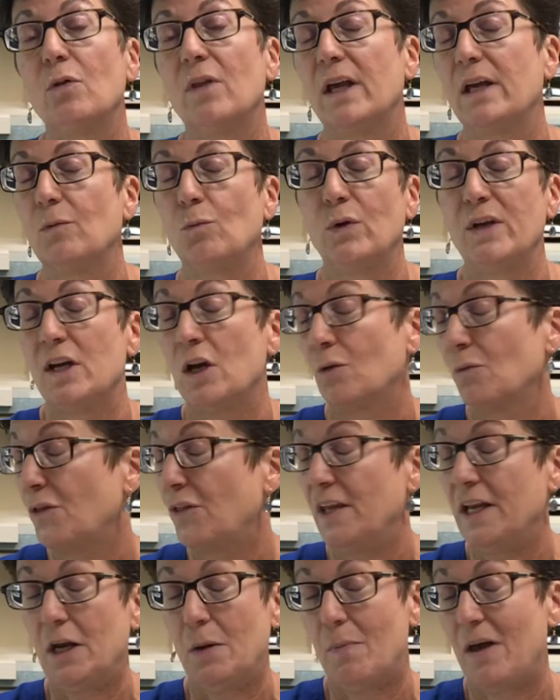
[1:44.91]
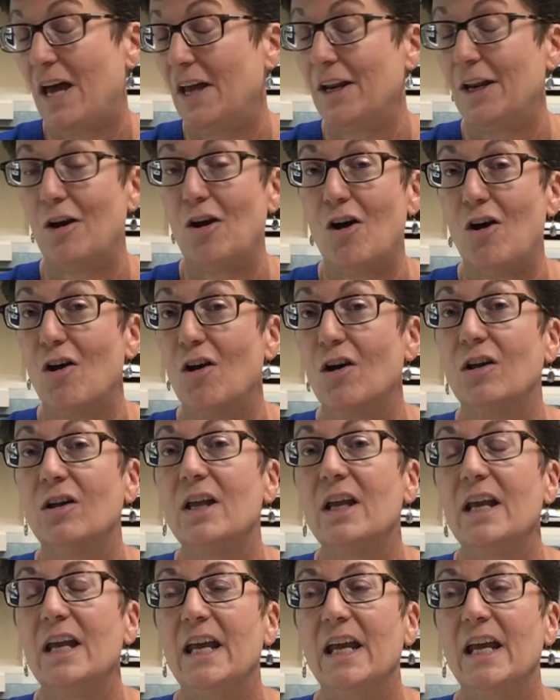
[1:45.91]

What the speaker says: that we don't think about at all.